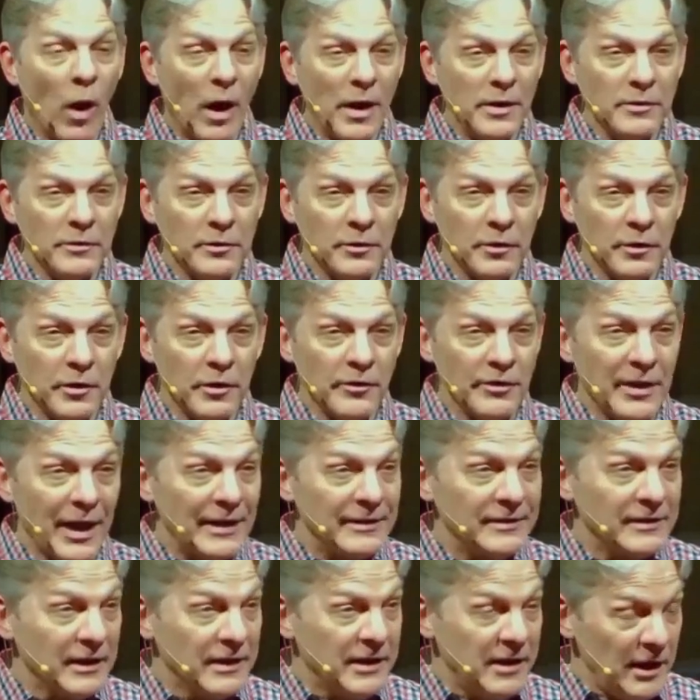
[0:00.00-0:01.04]
any
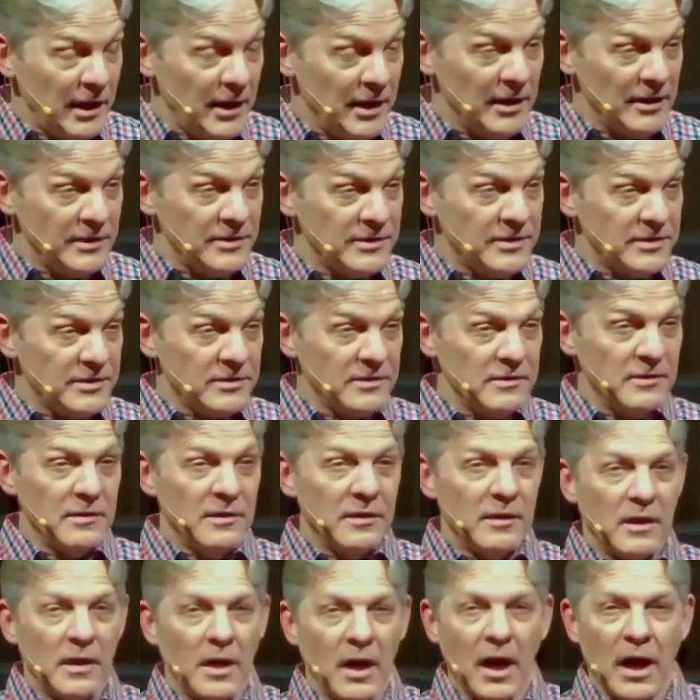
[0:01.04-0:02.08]
wonder that the
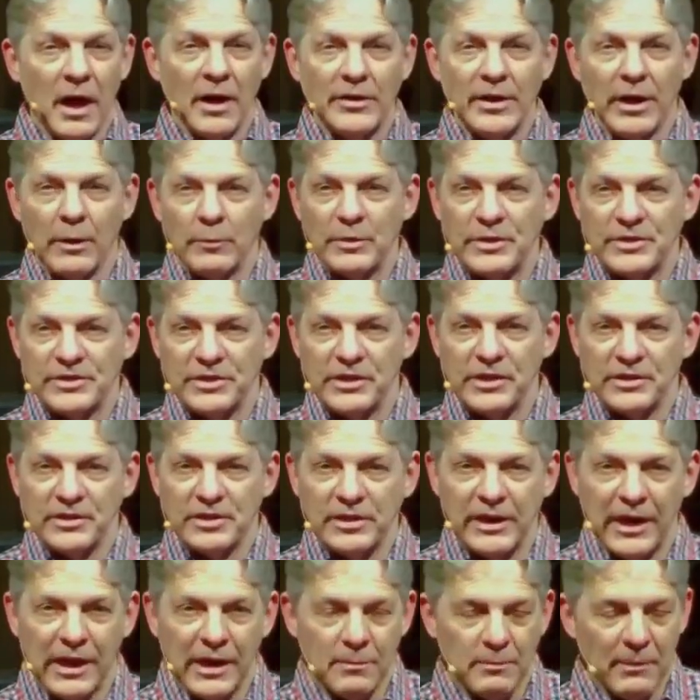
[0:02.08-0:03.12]
kids uh, that we
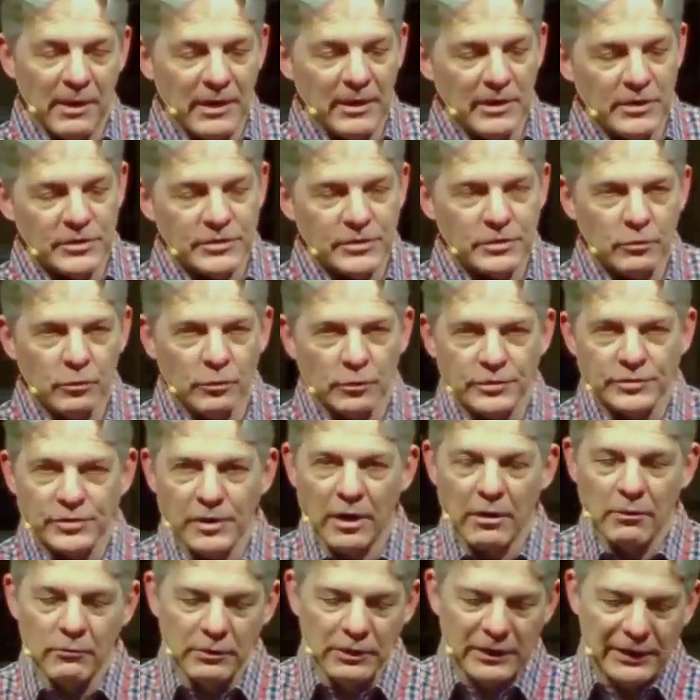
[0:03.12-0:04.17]
see today in many of the
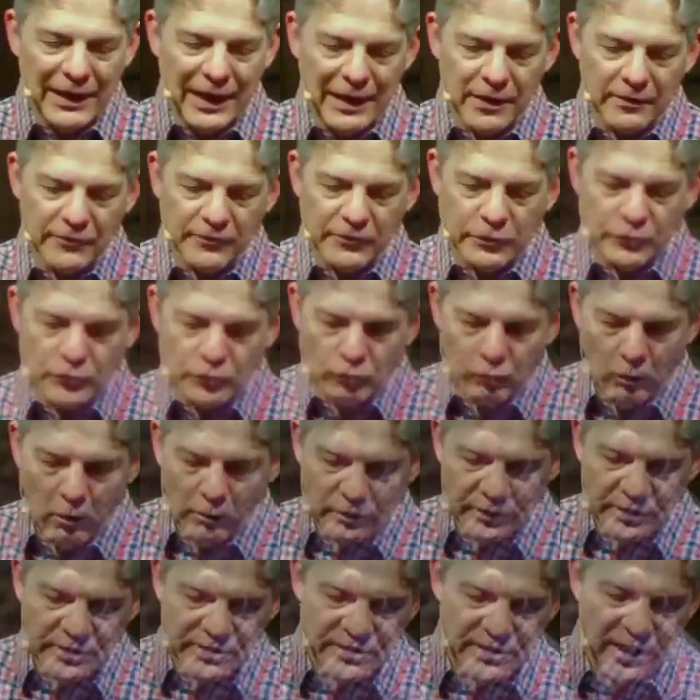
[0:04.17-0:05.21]
schools are really out of
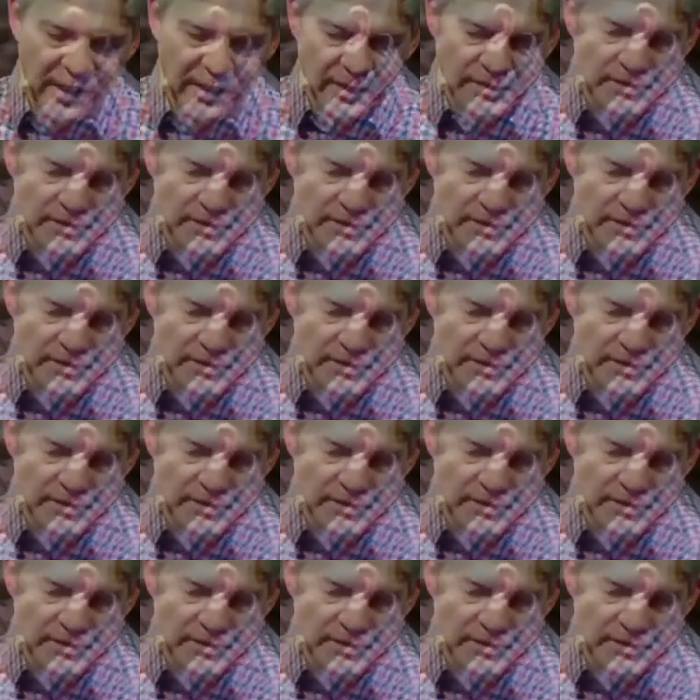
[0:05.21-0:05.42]
control